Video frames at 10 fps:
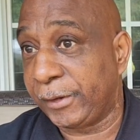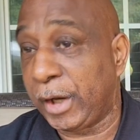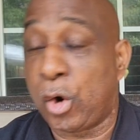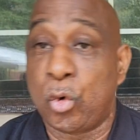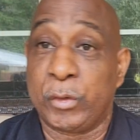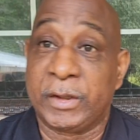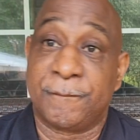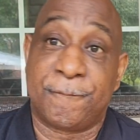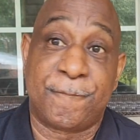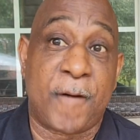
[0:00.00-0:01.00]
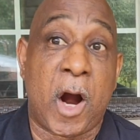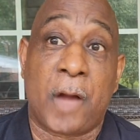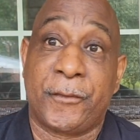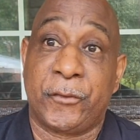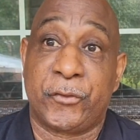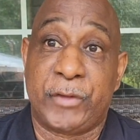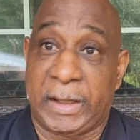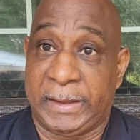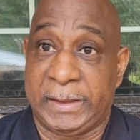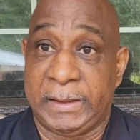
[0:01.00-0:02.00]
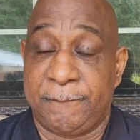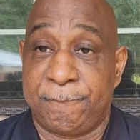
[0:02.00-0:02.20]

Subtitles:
known as Father's Day